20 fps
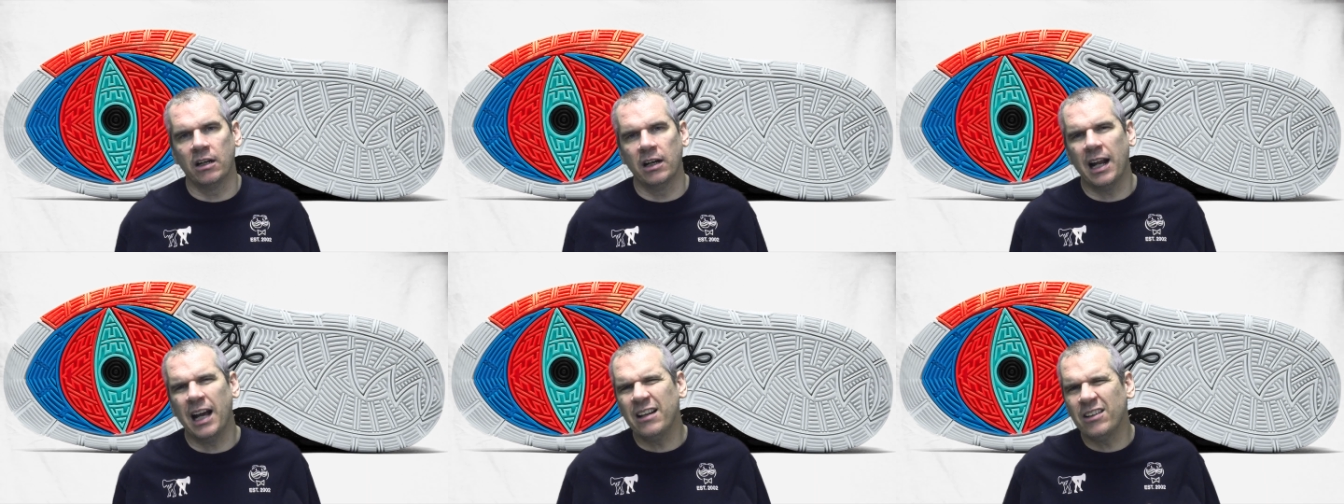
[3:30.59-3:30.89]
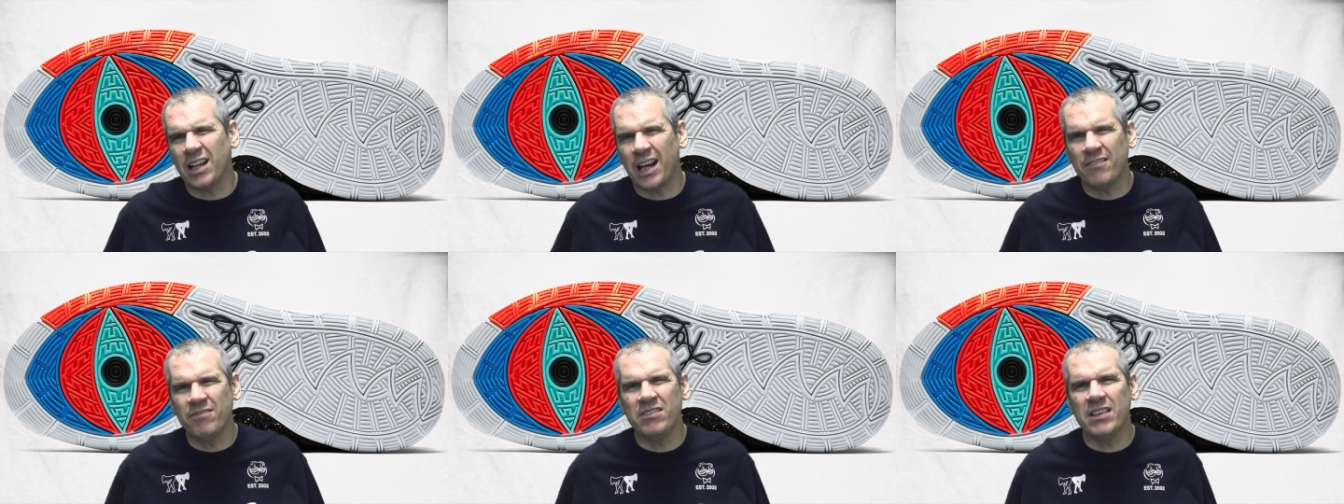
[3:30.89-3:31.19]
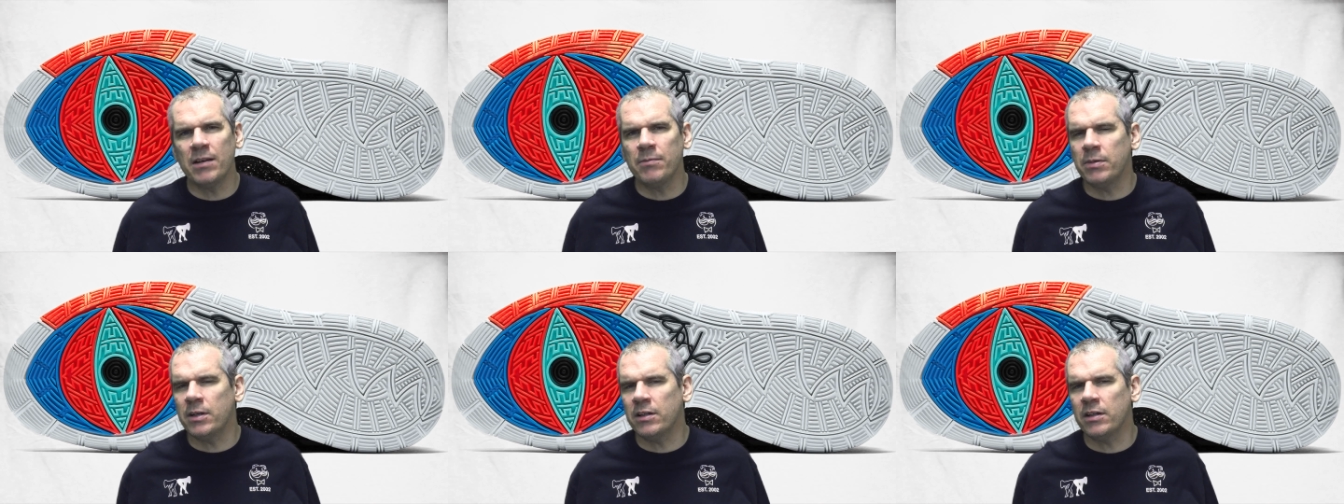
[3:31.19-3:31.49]
And I, am
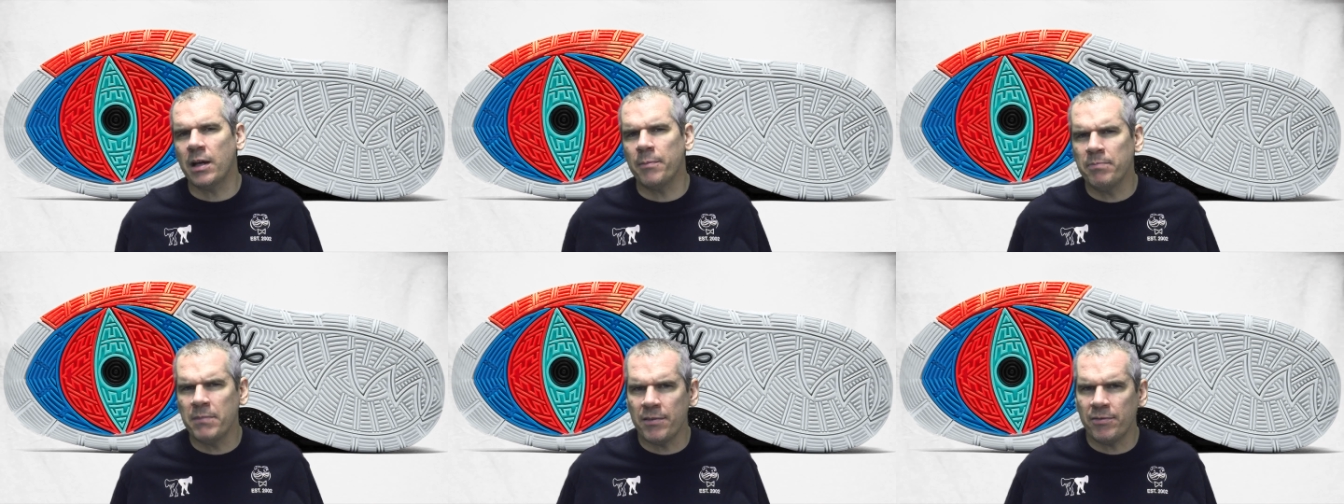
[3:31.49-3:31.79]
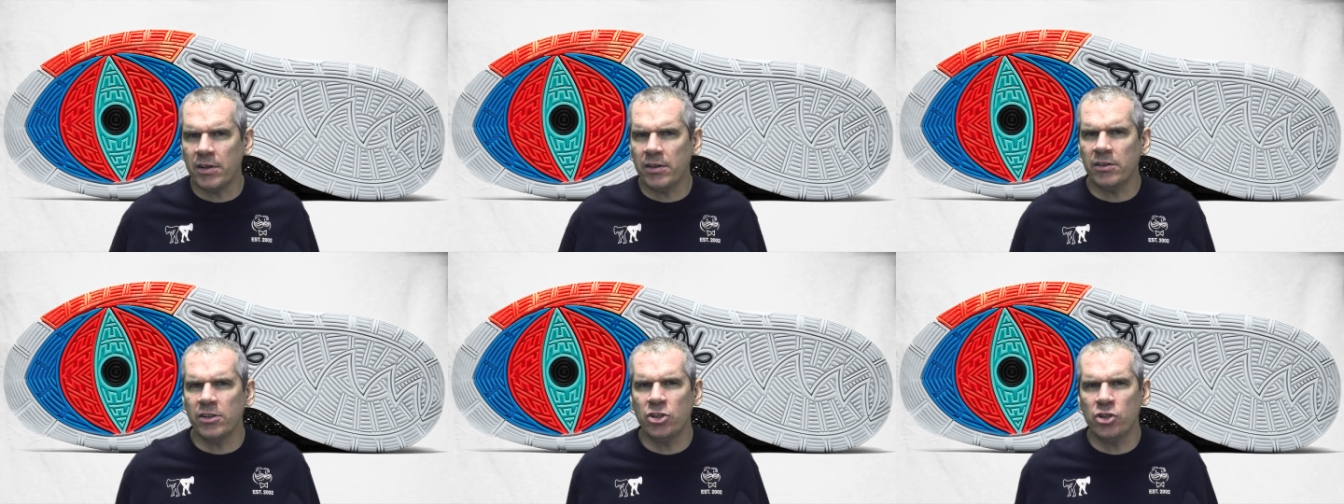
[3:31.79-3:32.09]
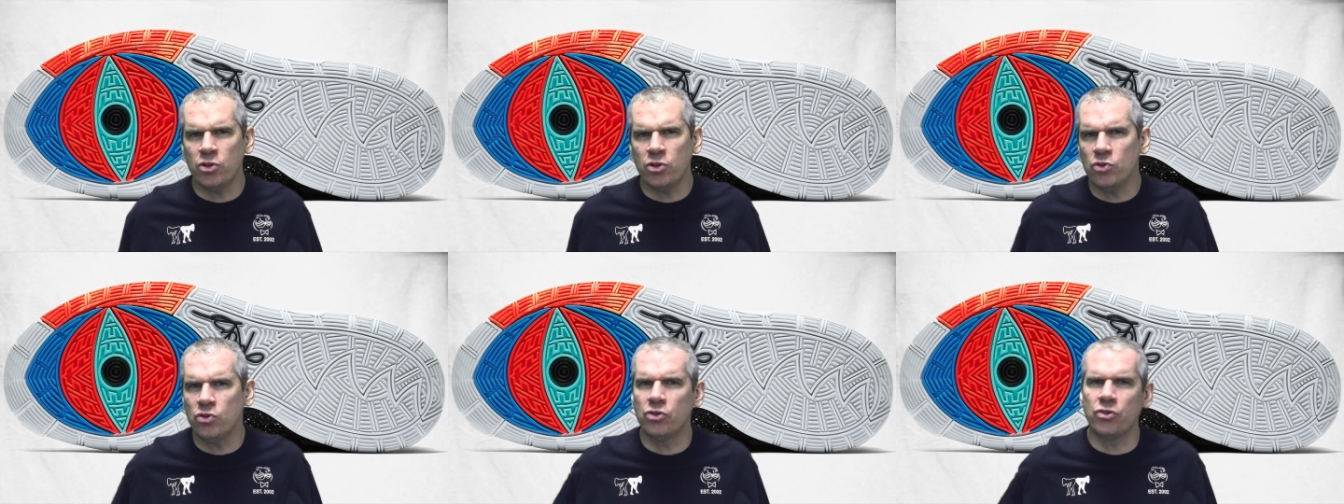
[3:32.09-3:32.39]
never, I'm never a
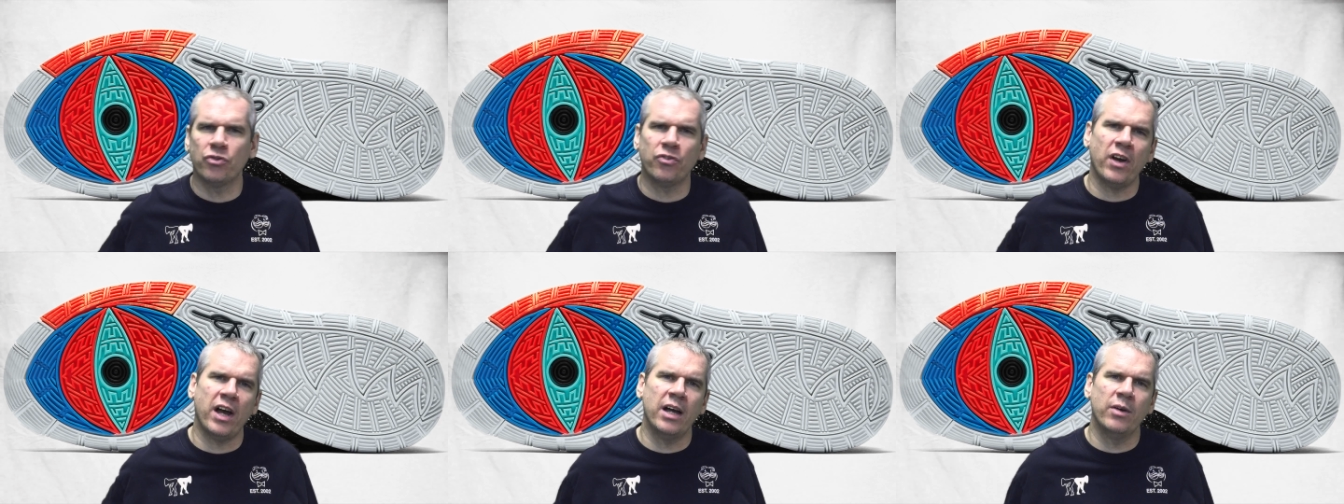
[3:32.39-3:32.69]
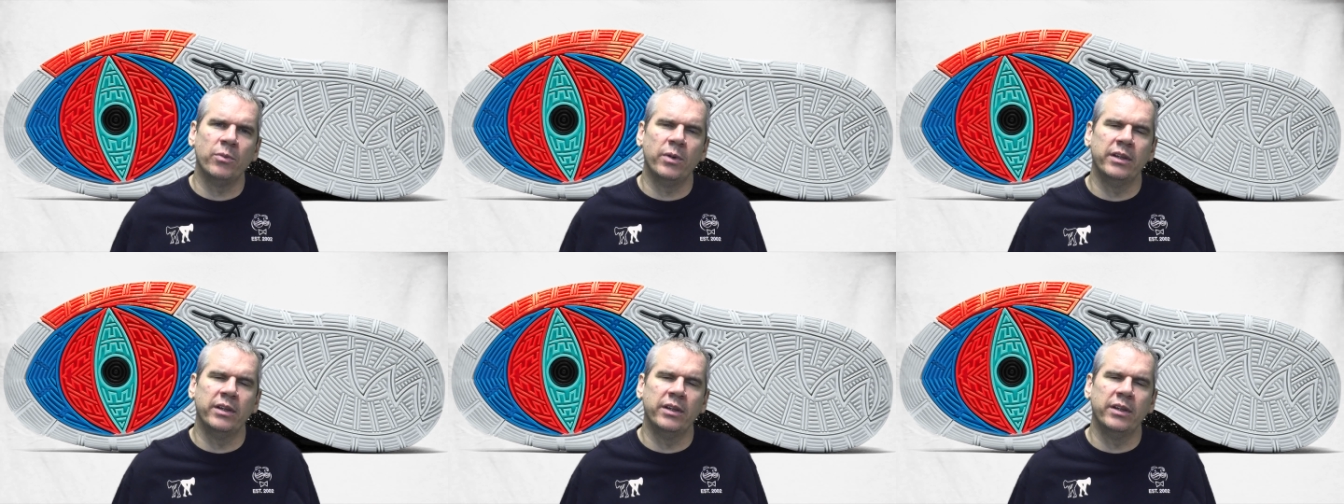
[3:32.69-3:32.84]
huge fan